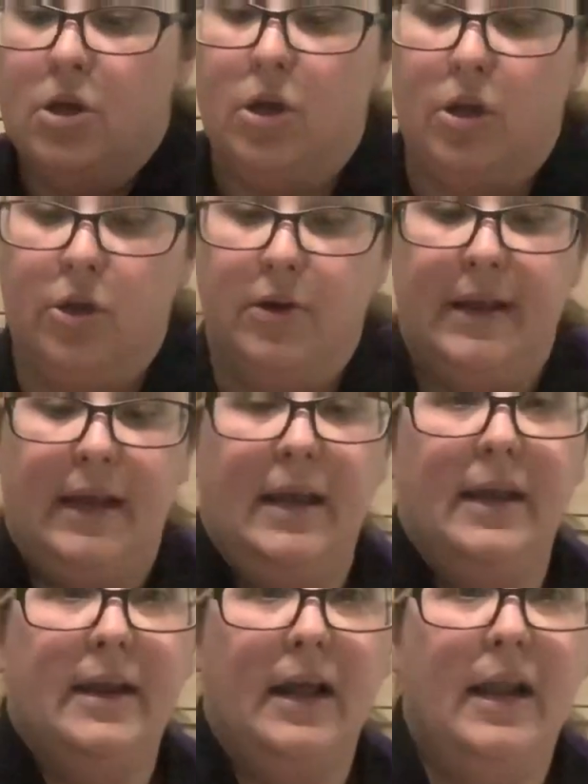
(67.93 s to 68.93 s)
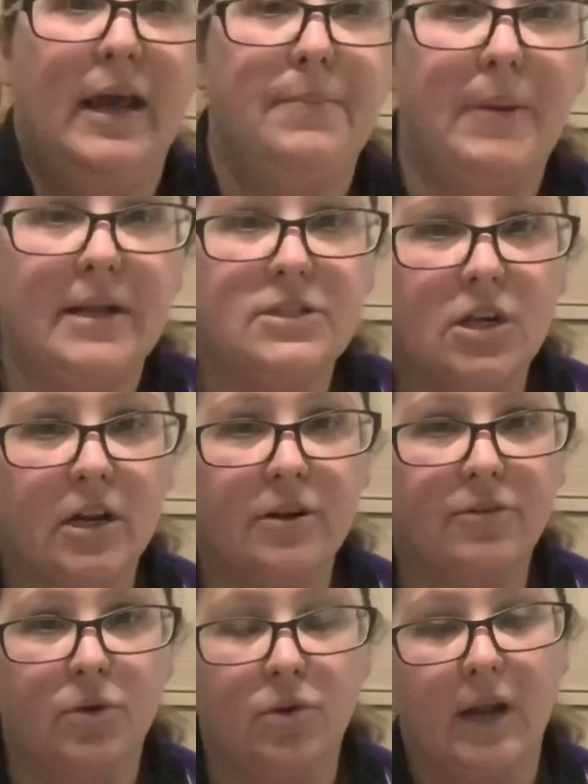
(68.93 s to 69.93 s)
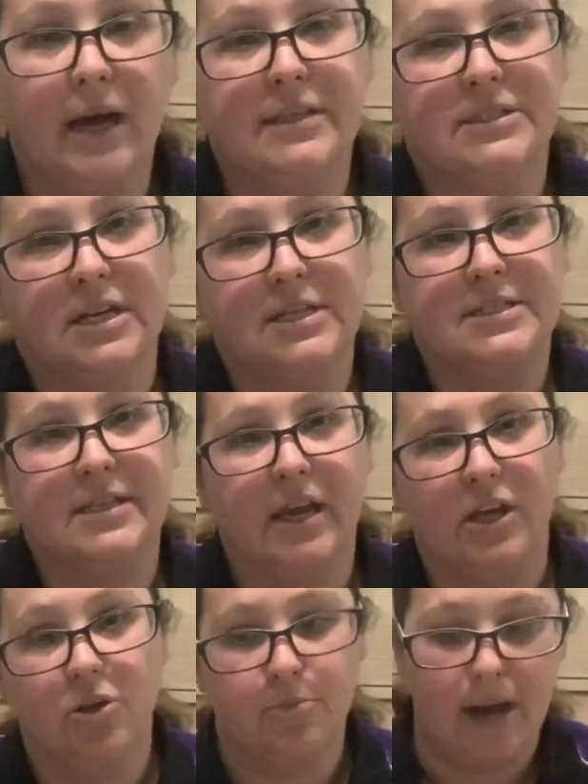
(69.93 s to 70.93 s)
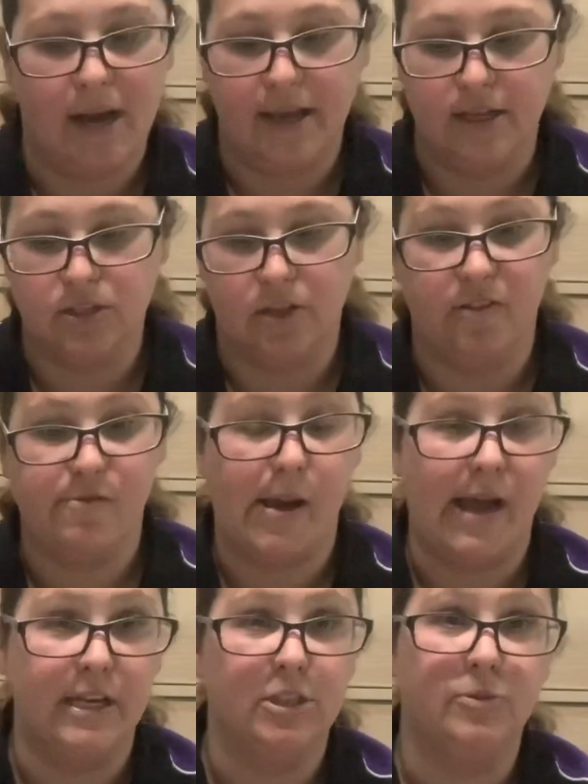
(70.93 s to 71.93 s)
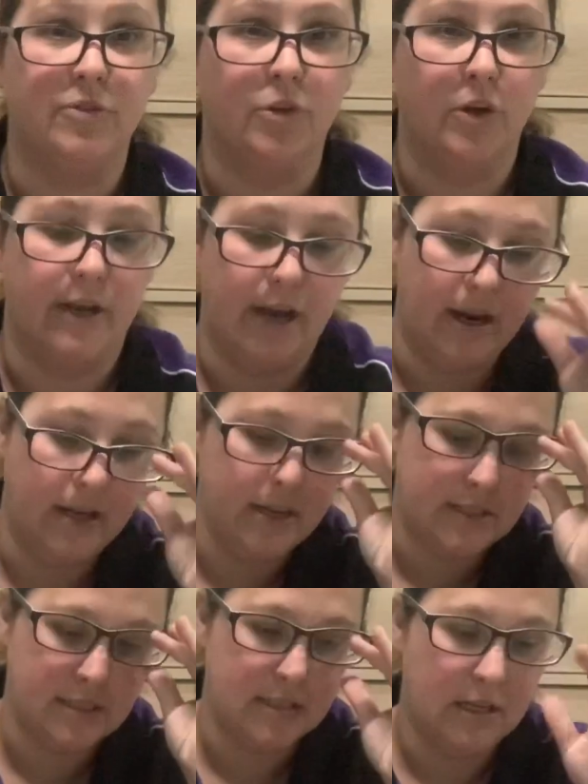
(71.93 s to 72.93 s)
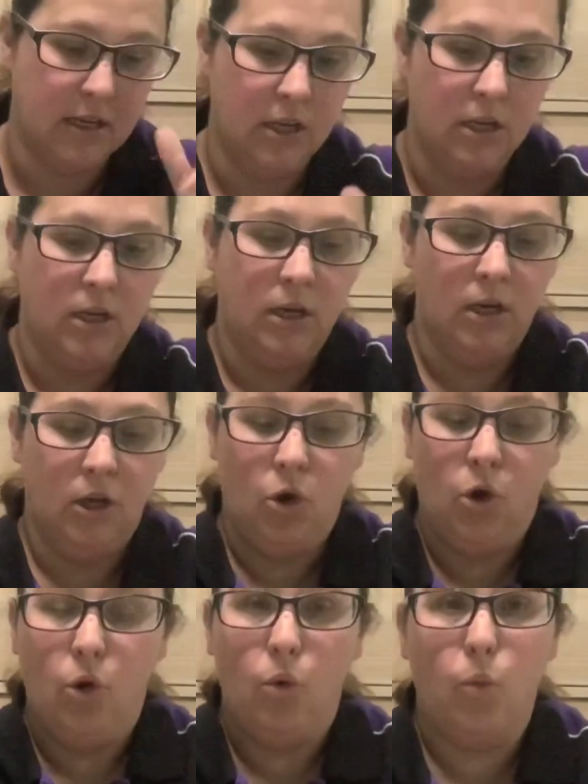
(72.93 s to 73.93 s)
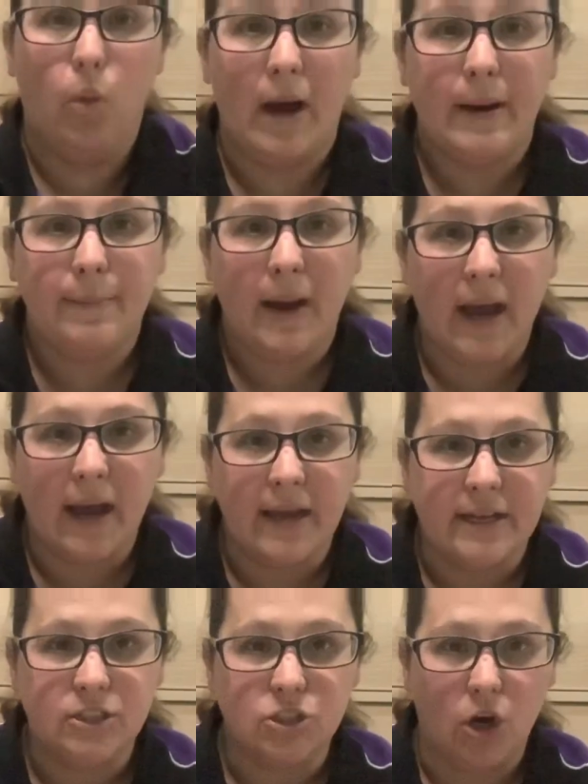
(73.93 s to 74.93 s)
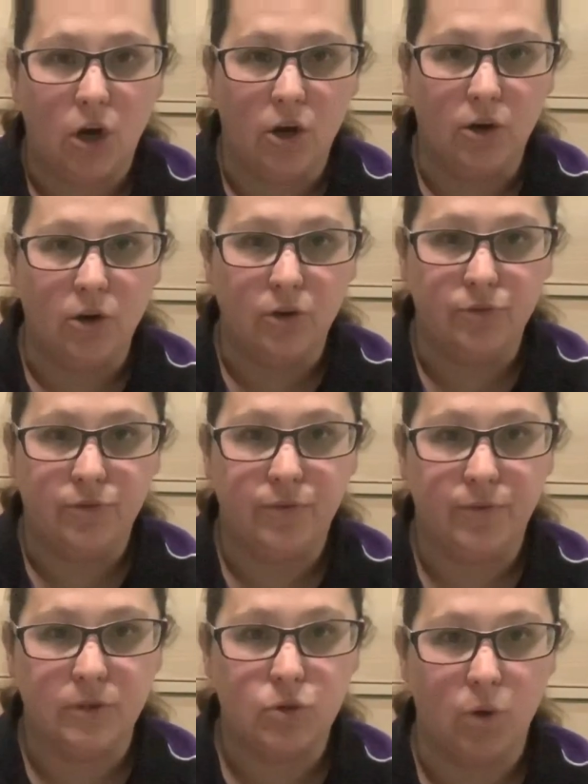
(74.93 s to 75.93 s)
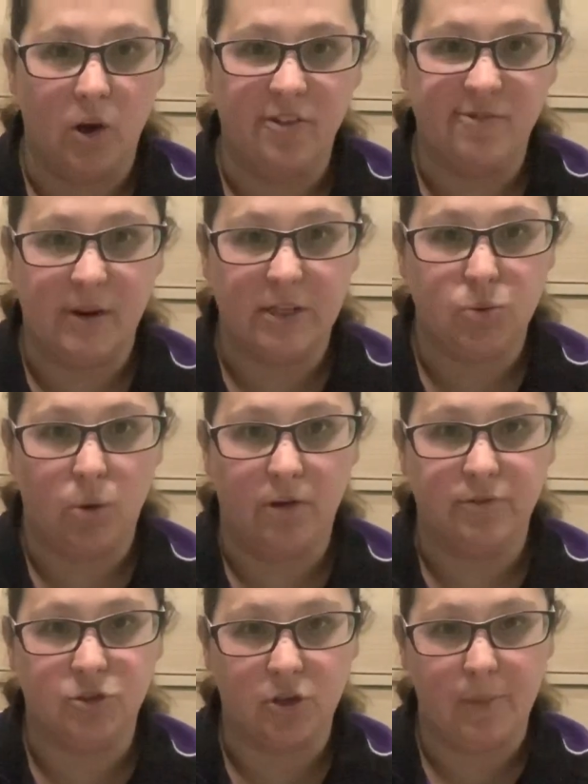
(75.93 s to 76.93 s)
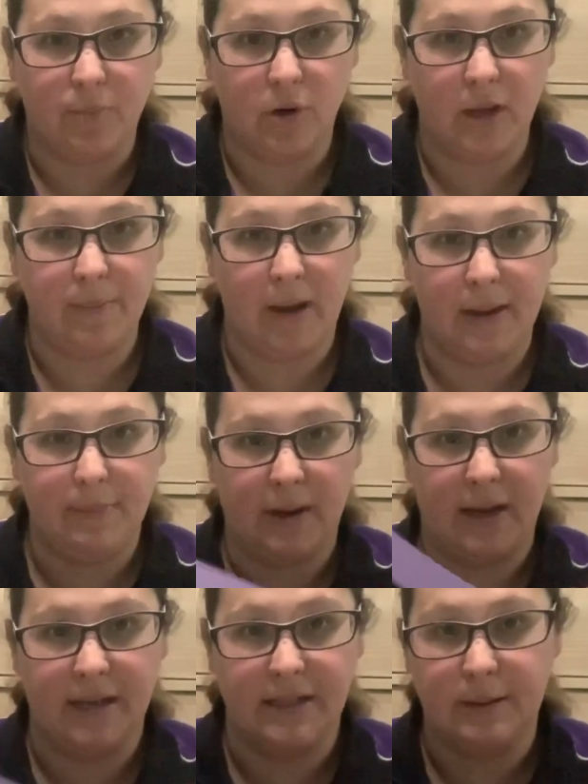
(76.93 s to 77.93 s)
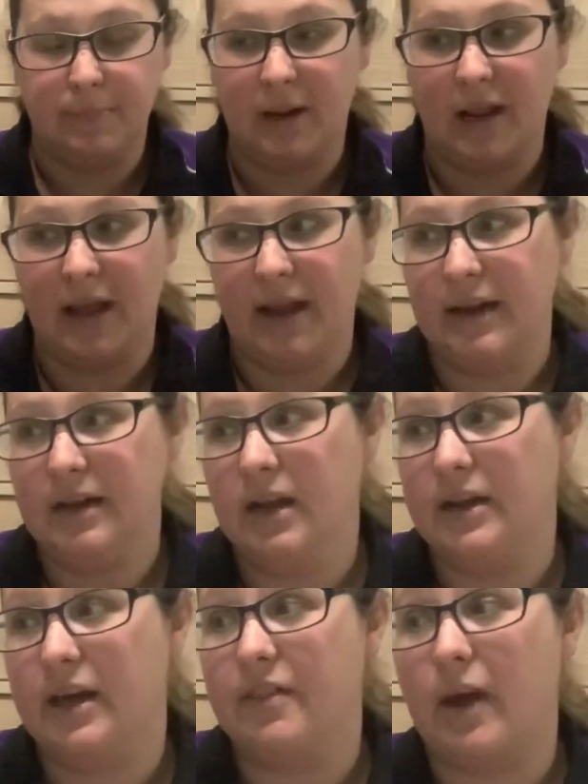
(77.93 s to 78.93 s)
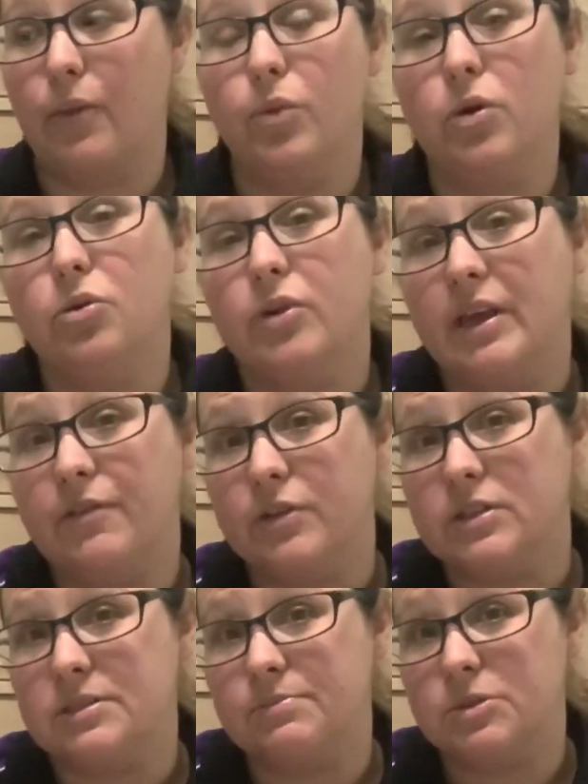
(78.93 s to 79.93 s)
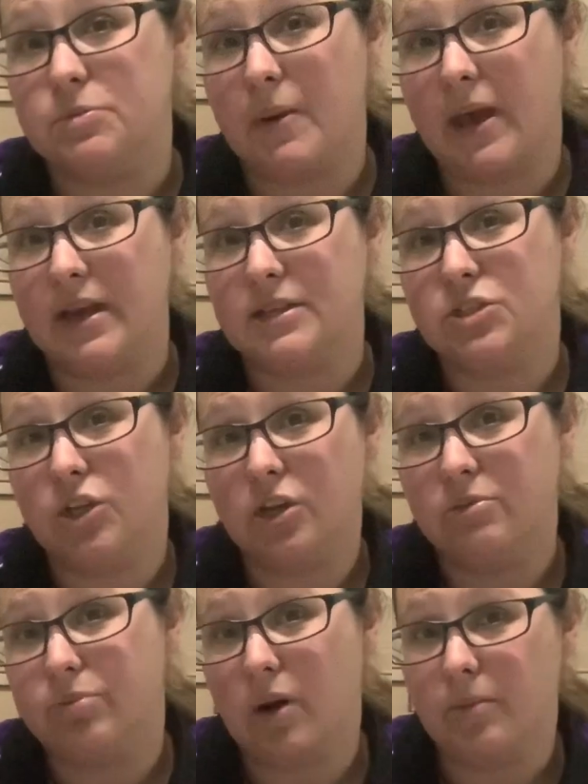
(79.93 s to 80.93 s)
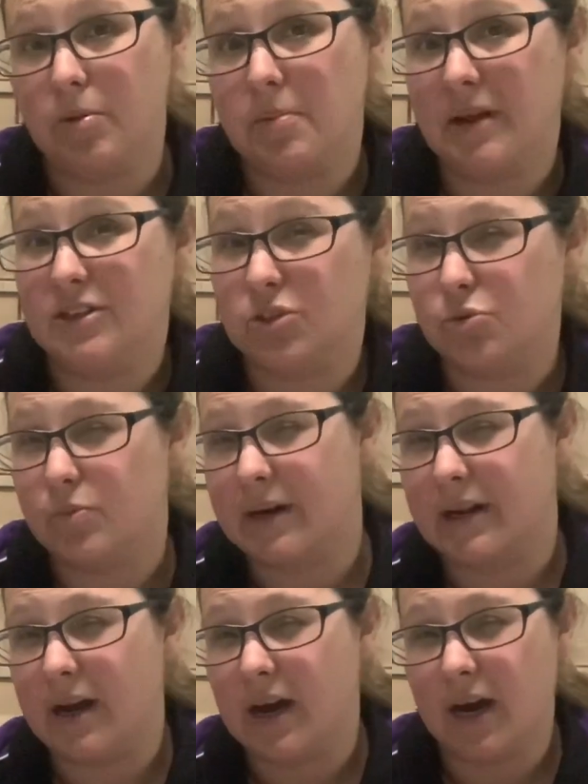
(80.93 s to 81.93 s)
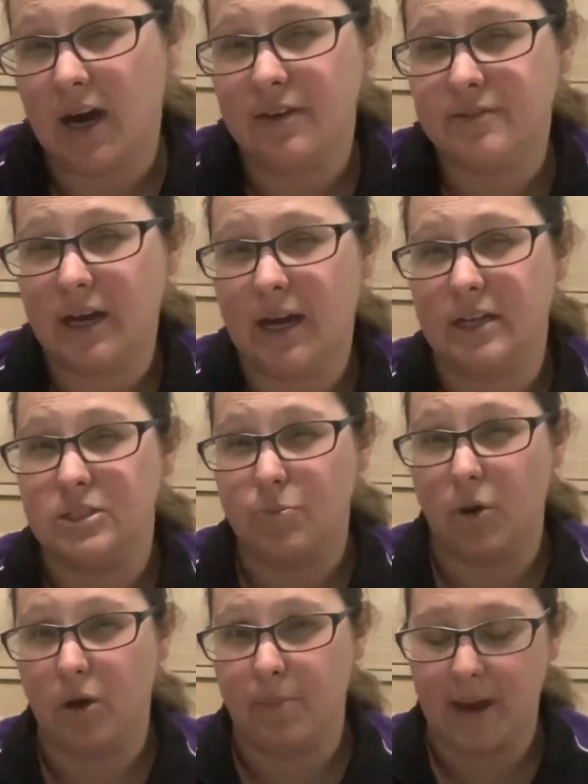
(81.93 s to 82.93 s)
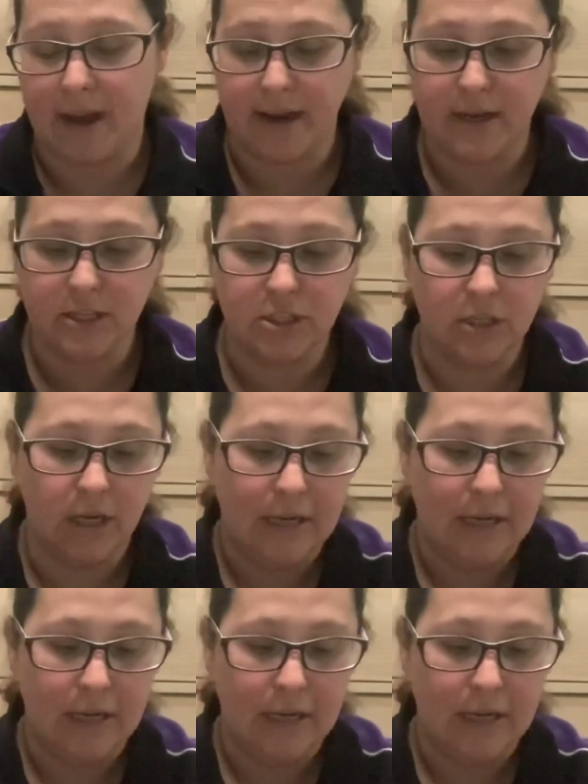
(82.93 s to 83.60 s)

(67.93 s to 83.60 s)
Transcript: You need lead pencil and a ruler just to get your markings on the page before you cut it. 1 page of 12 by 12 scrapbooking paper in the plain. Now that will give you some spare, so you can probably do 1.5 cards per page.